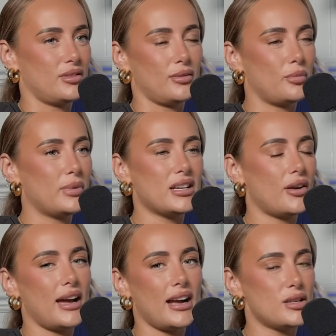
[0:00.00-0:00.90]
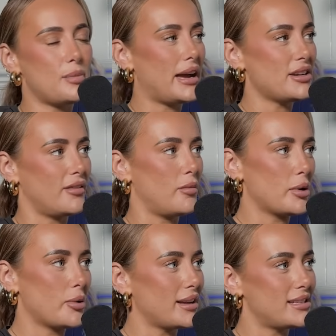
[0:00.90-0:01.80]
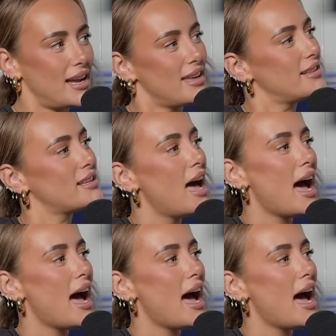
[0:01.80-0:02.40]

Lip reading: We don't actually pay each other, but we always say this.